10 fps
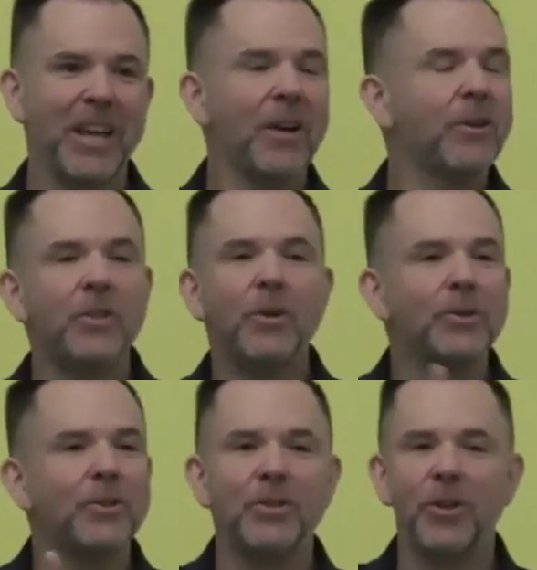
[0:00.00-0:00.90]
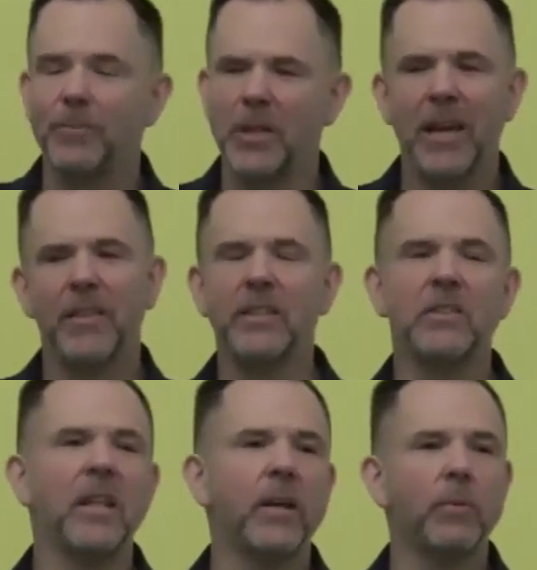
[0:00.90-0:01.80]
Because those are terms,
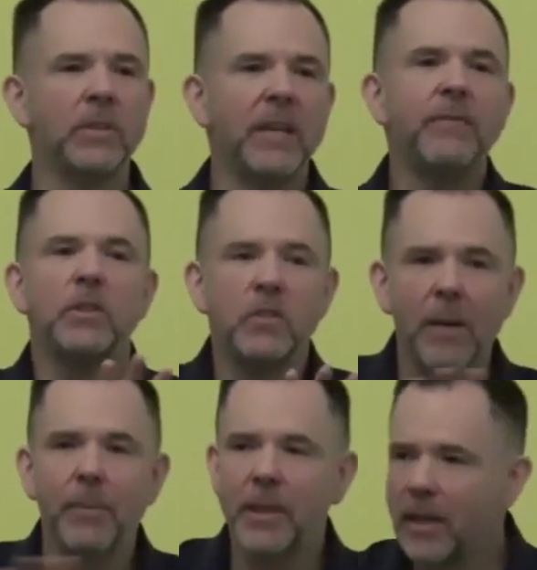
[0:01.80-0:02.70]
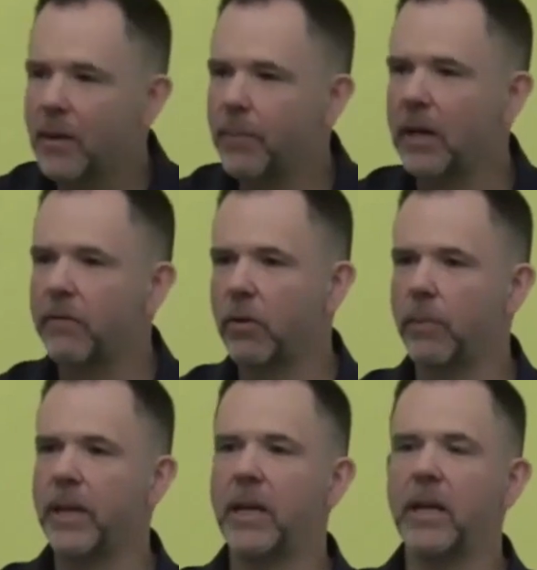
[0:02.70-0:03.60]
things like, if you stop and think about it for a
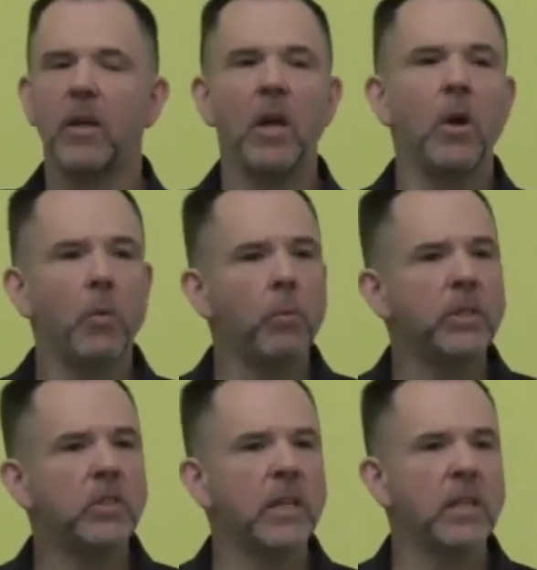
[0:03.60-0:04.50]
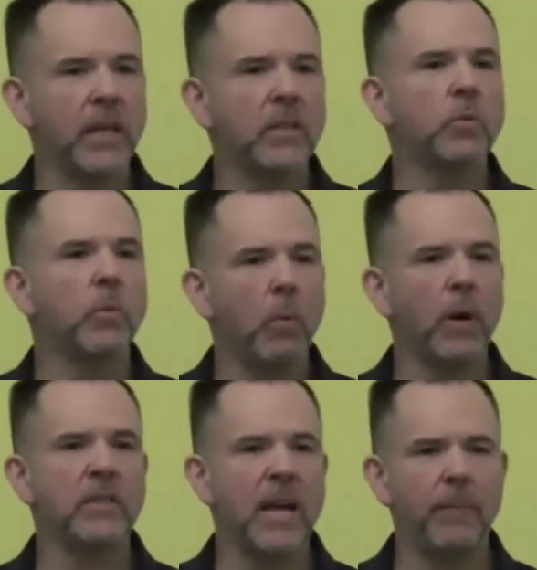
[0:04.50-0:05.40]
minute, resilience. Well, what
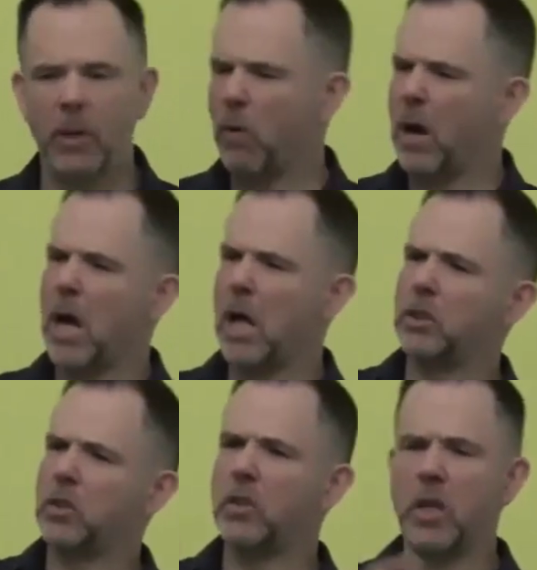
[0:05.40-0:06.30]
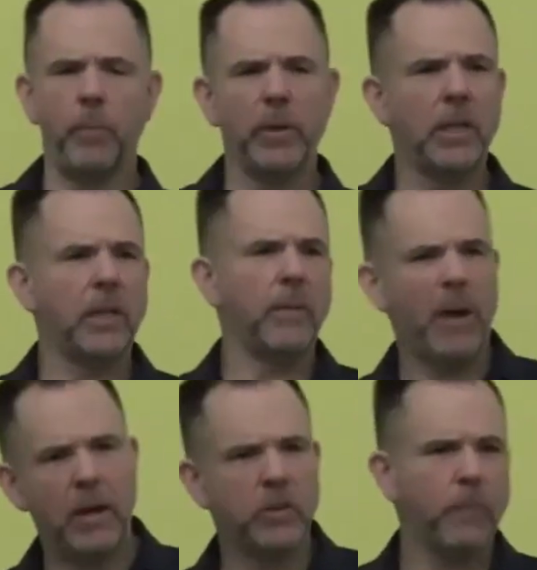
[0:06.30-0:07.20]
does that mean? Well, it's the ability to
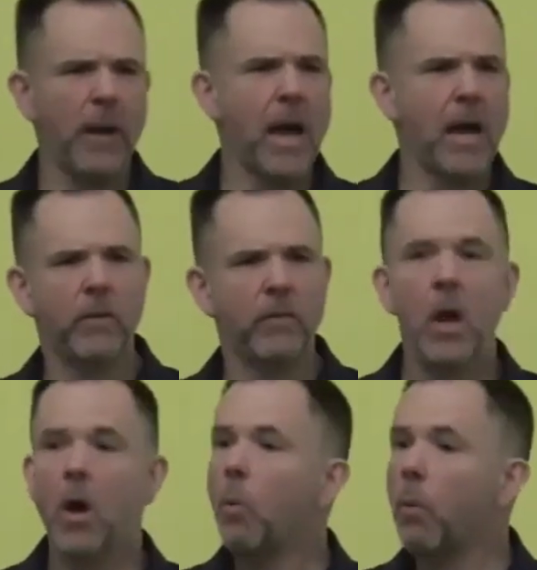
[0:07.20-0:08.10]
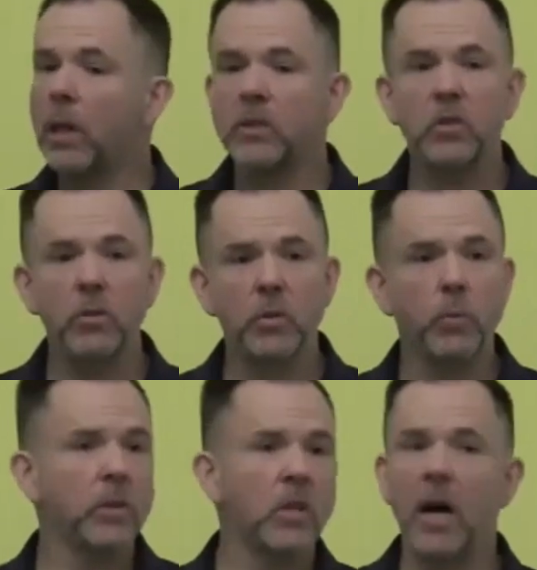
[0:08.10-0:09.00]
bounce back. Well, as soon as
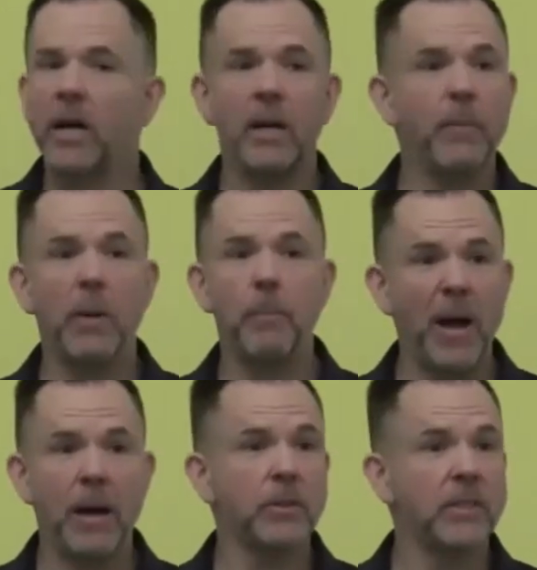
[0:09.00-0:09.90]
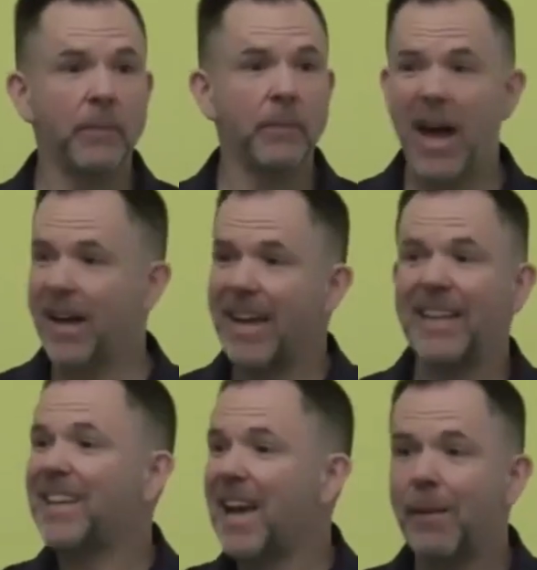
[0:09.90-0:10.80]
we're talking about bouncing back,
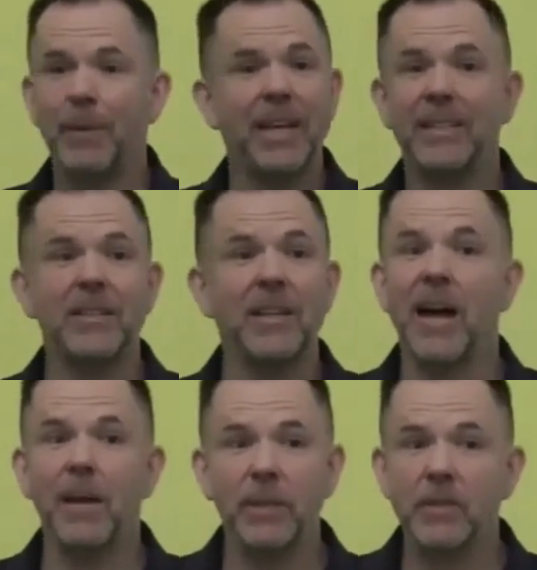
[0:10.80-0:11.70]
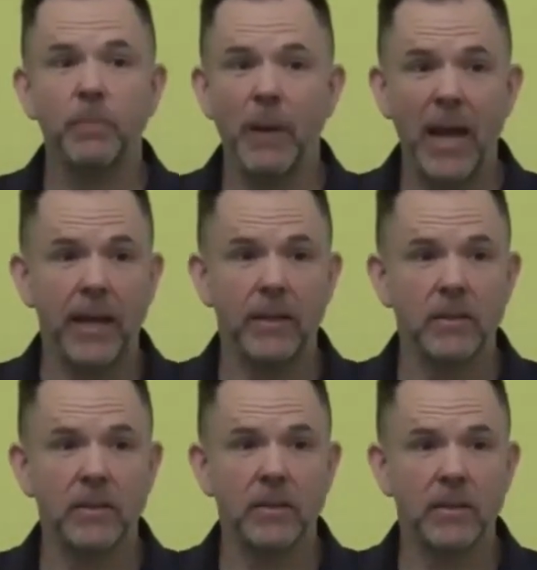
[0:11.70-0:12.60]
that's happening in time and
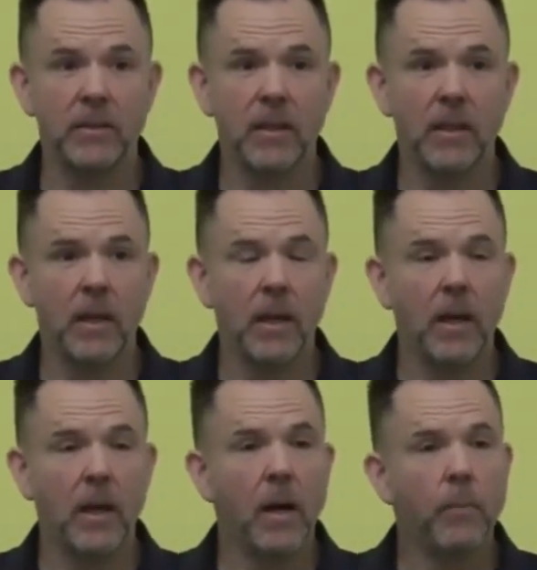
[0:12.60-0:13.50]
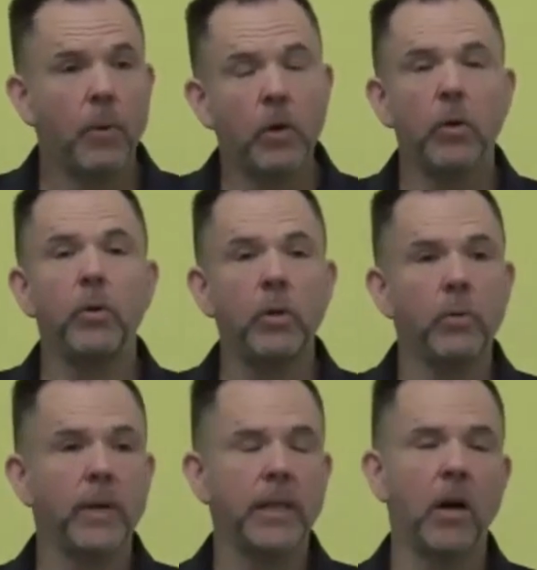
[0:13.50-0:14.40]
space. But who you
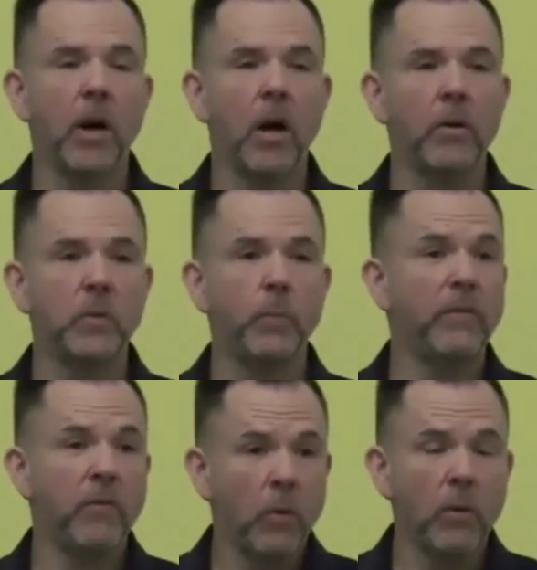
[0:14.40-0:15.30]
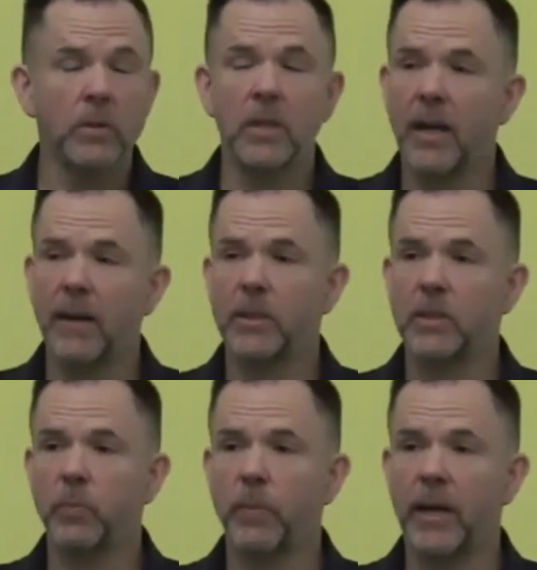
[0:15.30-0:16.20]
really are is before time and
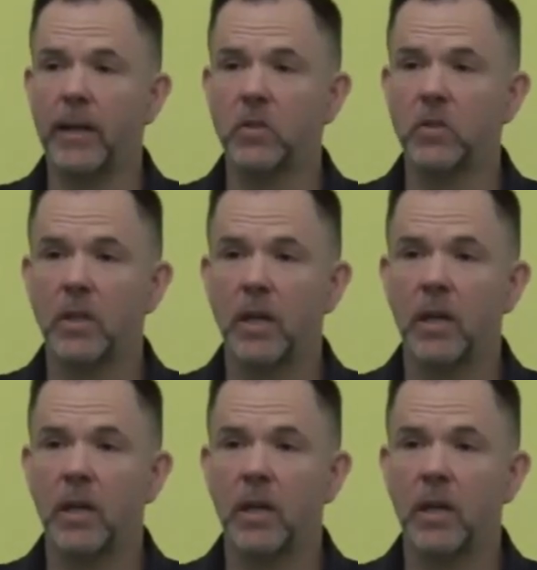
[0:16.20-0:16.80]
space.